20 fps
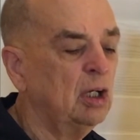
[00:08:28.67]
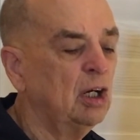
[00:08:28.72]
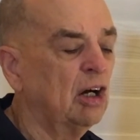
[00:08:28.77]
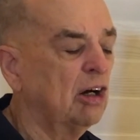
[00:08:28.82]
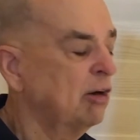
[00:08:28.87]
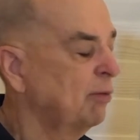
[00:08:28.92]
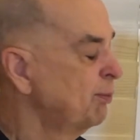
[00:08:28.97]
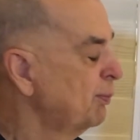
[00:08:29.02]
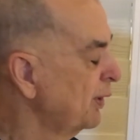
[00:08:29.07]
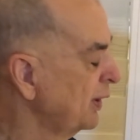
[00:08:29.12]

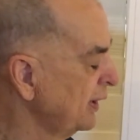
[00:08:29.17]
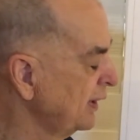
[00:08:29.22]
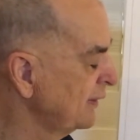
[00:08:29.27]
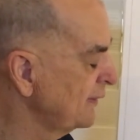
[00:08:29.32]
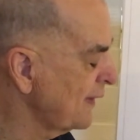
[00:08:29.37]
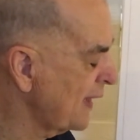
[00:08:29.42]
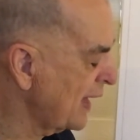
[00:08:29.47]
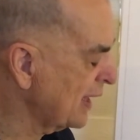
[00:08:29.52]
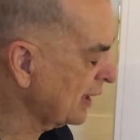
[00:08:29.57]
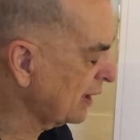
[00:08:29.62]
of
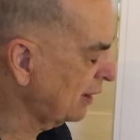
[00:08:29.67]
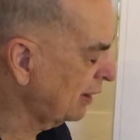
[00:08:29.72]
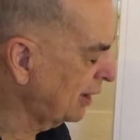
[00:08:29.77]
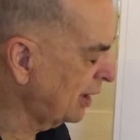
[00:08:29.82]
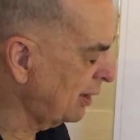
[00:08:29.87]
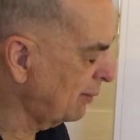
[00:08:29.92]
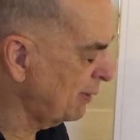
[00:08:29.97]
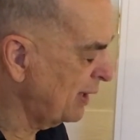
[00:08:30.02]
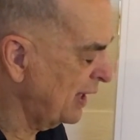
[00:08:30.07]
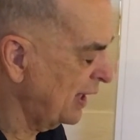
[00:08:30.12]
bringing that
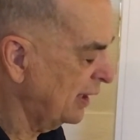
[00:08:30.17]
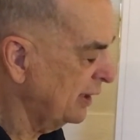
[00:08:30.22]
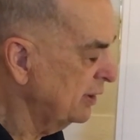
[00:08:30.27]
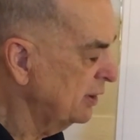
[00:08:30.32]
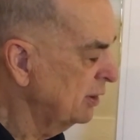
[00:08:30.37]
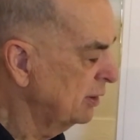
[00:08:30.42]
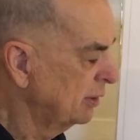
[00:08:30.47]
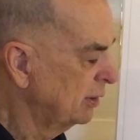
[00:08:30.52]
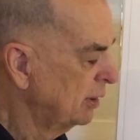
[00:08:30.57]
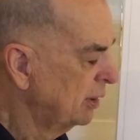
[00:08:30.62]
club head
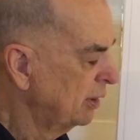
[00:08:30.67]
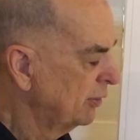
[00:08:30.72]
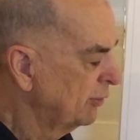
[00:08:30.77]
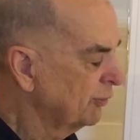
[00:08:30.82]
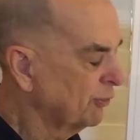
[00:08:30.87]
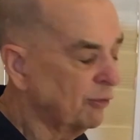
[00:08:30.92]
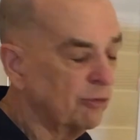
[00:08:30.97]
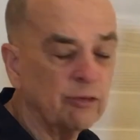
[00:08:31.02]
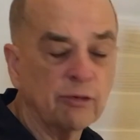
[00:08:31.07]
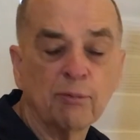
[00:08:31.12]

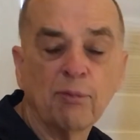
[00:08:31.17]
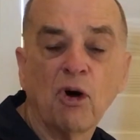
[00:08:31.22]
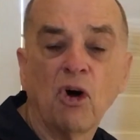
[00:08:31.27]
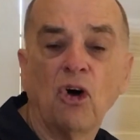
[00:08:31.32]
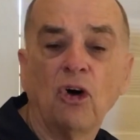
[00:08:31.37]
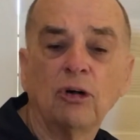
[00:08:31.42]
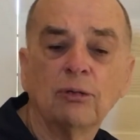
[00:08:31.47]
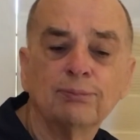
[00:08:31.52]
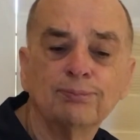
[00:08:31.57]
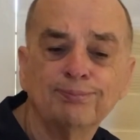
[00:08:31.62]
through the
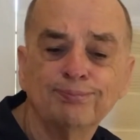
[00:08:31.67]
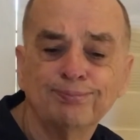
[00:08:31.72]
ball.